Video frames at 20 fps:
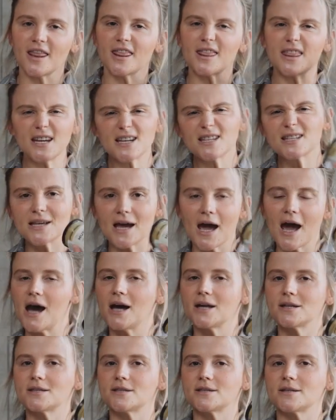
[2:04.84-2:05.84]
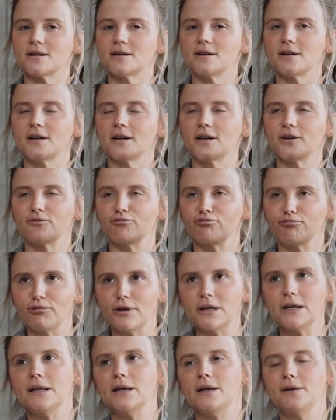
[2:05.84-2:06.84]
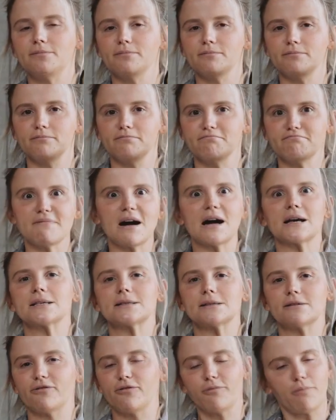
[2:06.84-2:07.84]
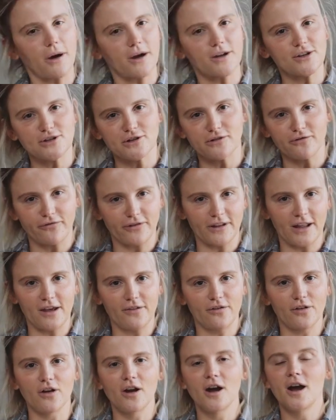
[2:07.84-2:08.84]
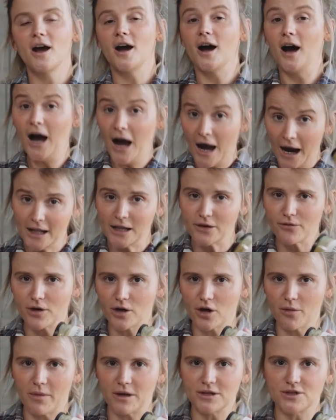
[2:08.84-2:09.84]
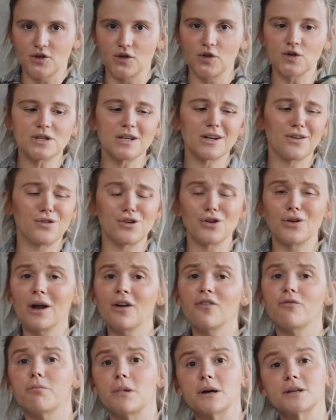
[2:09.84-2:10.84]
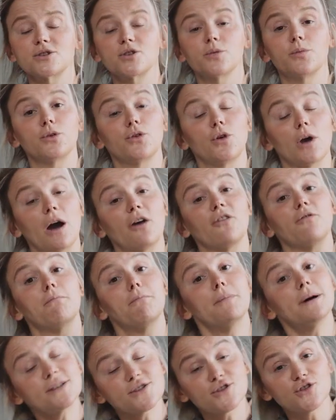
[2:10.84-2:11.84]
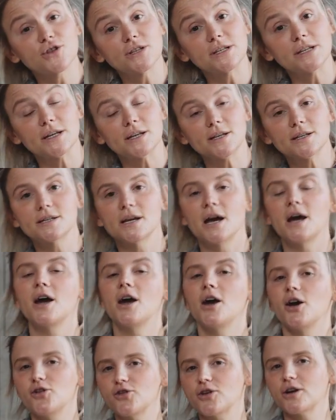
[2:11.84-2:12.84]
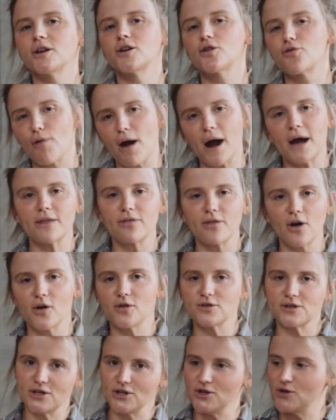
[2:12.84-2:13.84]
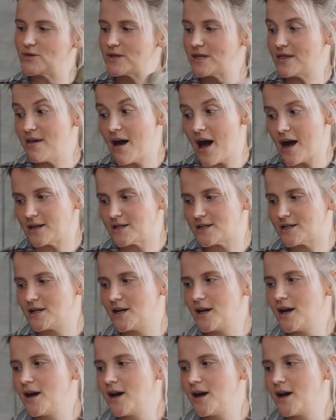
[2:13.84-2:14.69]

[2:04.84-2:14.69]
This adds a really massive punch of flavor. Highly recommend you use it. If you don't have mustard, but you have mustard seeds, you can grind those and use that.